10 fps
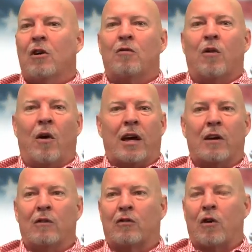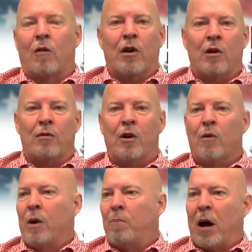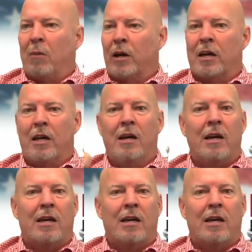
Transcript: for a conservative Republican